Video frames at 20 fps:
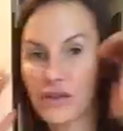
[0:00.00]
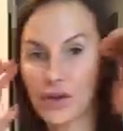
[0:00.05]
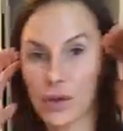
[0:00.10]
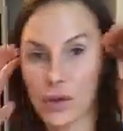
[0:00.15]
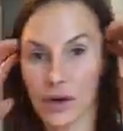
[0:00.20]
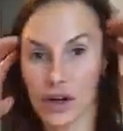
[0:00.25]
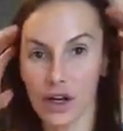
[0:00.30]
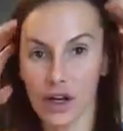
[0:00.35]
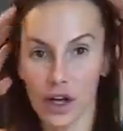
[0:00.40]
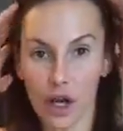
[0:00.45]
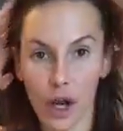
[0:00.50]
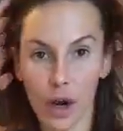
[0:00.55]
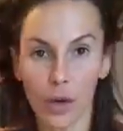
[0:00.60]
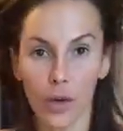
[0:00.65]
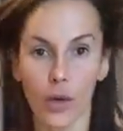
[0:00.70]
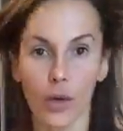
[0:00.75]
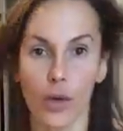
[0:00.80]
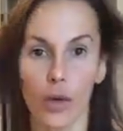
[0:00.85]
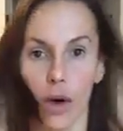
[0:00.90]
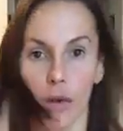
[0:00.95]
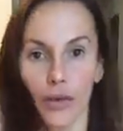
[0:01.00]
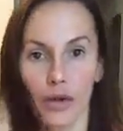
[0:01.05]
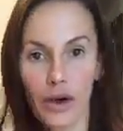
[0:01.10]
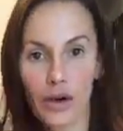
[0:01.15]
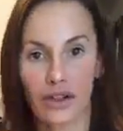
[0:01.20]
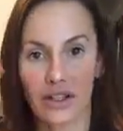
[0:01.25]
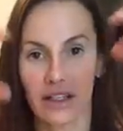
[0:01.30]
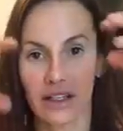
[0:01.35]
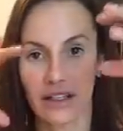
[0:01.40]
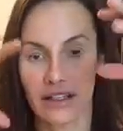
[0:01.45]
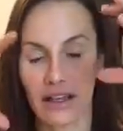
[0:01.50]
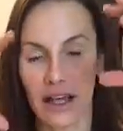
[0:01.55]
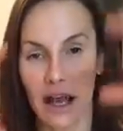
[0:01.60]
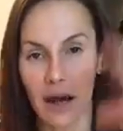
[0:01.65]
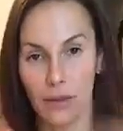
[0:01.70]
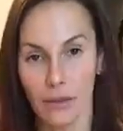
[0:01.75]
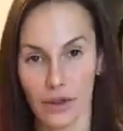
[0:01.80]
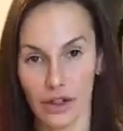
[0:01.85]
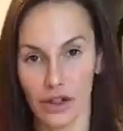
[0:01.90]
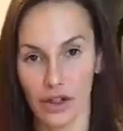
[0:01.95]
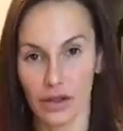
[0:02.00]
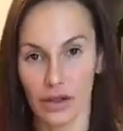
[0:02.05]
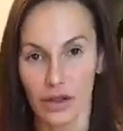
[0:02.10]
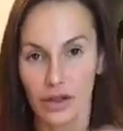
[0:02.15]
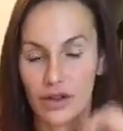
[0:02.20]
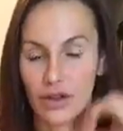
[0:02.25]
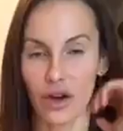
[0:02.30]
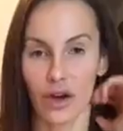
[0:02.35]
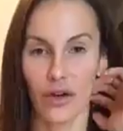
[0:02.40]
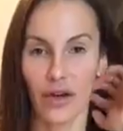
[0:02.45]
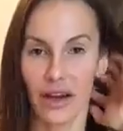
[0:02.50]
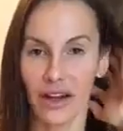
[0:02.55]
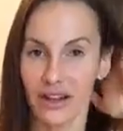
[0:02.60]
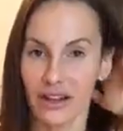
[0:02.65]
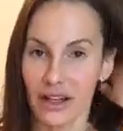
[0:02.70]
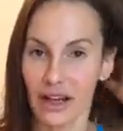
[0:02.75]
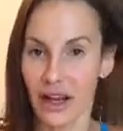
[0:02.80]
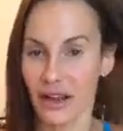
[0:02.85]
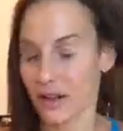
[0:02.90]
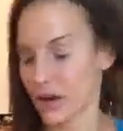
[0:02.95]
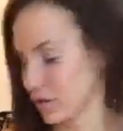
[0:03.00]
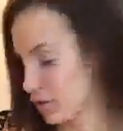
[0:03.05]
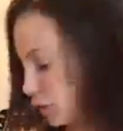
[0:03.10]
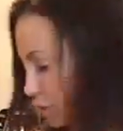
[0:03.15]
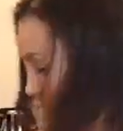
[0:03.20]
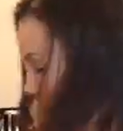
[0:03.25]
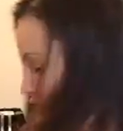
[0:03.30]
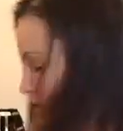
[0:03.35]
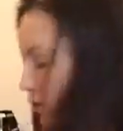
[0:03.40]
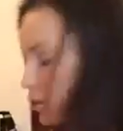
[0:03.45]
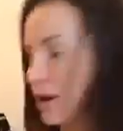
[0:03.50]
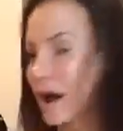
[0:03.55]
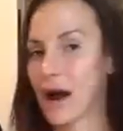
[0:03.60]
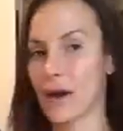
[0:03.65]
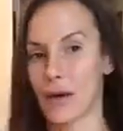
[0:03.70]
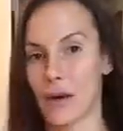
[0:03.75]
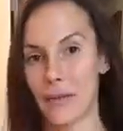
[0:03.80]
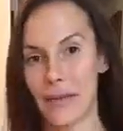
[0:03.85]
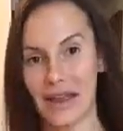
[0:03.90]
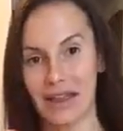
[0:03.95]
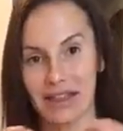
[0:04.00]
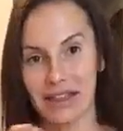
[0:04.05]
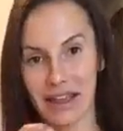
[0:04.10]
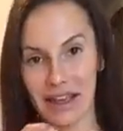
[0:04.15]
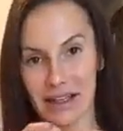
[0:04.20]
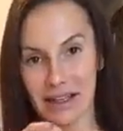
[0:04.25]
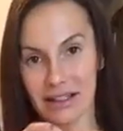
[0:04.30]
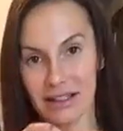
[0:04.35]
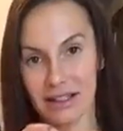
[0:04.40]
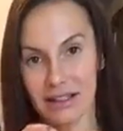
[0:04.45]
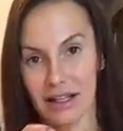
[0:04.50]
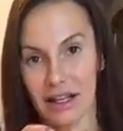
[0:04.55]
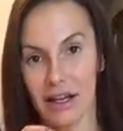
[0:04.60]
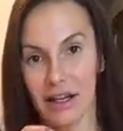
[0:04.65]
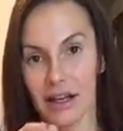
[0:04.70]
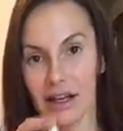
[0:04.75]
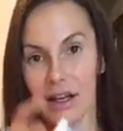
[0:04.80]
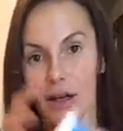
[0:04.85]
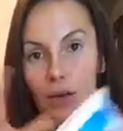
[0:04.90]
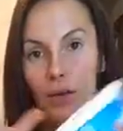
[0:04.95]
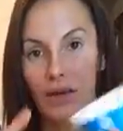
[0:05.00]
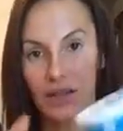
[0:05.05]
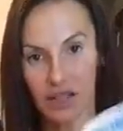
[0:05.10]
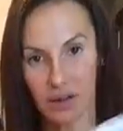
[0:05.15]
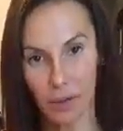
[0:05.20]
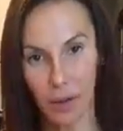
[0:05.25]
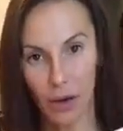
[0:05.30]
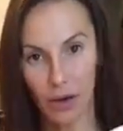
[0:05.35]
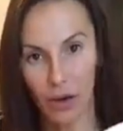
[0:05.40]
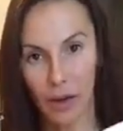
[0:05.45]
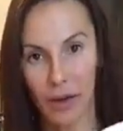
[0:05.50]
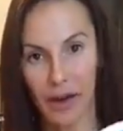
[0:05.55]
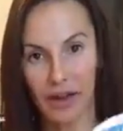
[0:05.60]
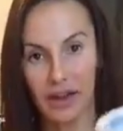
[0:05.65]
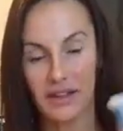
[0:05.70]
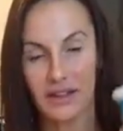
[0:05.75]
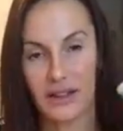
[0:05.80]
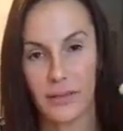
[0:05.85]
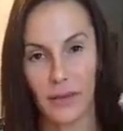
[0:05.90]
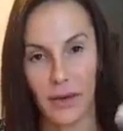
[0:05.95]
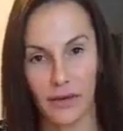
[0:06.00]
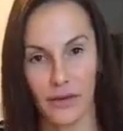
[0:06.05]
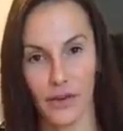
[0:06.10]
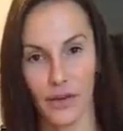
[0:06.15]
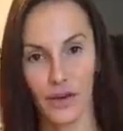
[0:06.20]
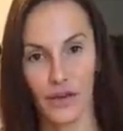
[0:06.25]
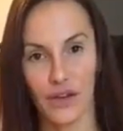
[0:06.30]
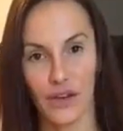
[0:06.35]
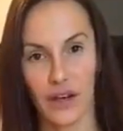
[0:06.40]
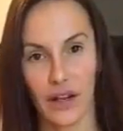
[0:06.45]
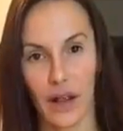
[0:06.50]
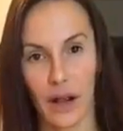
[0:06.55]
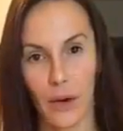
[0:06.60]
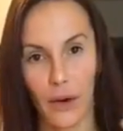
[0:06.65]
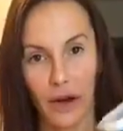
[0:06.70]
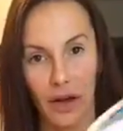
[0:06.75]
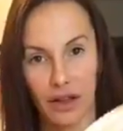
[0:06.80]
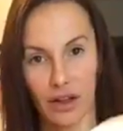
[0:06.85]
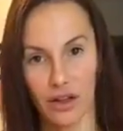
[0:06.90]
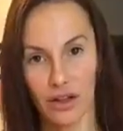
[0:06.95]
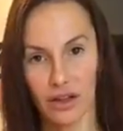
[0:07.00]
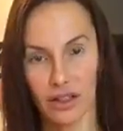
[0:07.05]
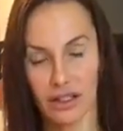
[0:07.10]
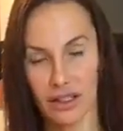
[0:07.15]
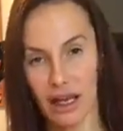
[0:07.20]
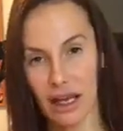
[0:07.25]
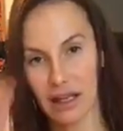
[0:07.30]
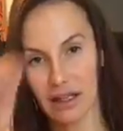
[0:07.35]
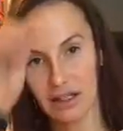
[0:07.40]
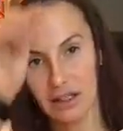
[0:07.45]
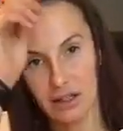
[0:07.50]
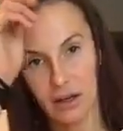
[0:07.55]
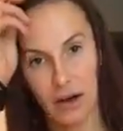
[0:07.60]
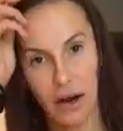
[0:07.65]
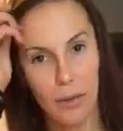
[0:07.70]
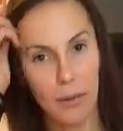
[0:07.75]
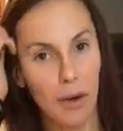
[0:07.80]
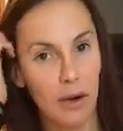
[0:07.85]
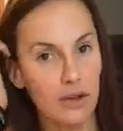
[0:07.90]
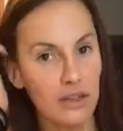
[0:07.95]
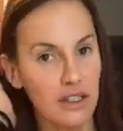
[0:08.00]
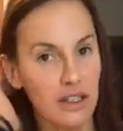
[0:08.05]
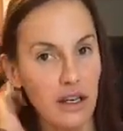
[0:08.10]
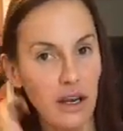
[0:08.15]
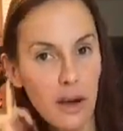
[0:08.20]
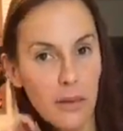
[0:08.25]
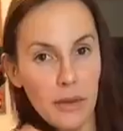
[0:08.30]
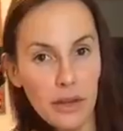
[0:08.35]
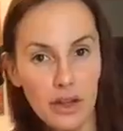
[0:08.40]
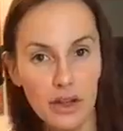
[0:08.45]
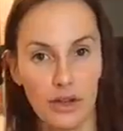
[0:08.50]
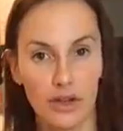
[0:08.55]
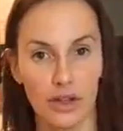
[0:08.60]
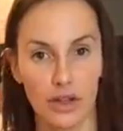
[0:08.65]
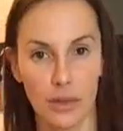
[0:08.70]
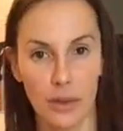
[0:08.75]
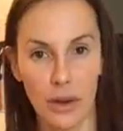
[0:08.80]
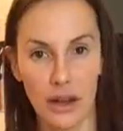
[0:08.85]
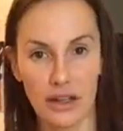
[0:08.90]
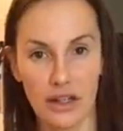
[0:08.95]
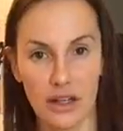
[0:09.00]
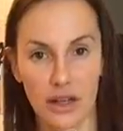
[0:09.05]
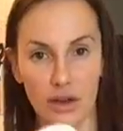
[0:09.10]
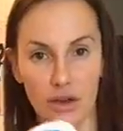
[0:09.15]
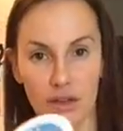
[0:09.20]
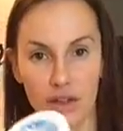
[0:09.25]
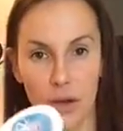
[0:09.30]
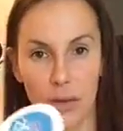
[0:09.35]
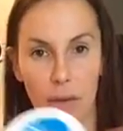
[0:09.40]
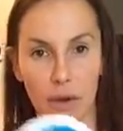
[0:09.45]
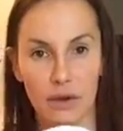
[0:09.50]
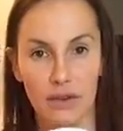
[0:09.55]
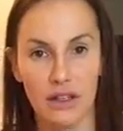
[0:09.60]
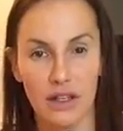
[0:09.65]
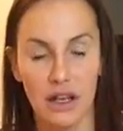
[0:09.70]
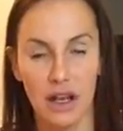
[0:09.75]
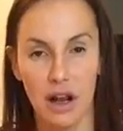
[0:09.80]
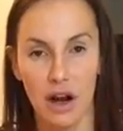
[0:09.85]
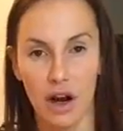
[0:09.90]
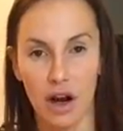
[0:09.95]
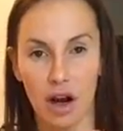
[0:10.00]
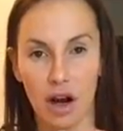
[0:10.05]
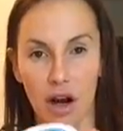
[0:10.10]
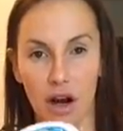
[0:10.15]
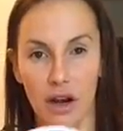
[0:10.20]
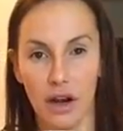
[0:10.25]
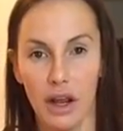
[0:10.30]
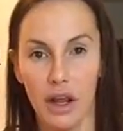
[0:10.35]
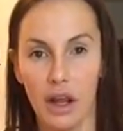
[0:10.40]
you want to know what proteins that I would use or anything like that, if you want to know how I made this, we spoke about this in my food video the other day. So I posted it on my YouTube page, and I also posted it on,